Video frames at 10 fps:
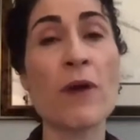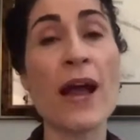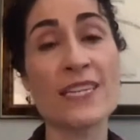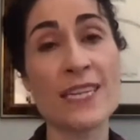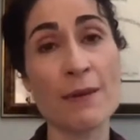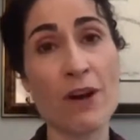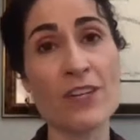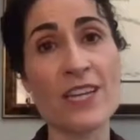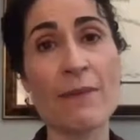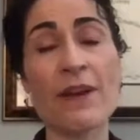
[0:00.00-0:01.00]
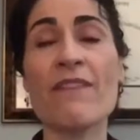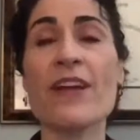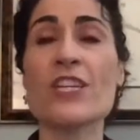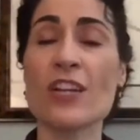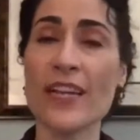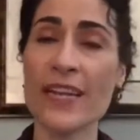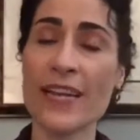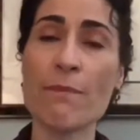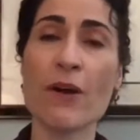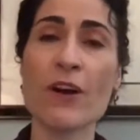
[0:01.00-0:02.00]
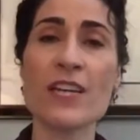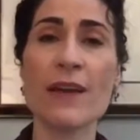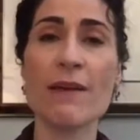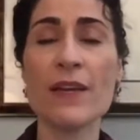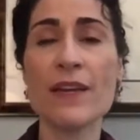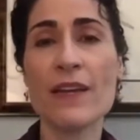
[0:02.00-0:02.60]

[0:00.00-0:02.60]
practicing part-time conventionally and part-time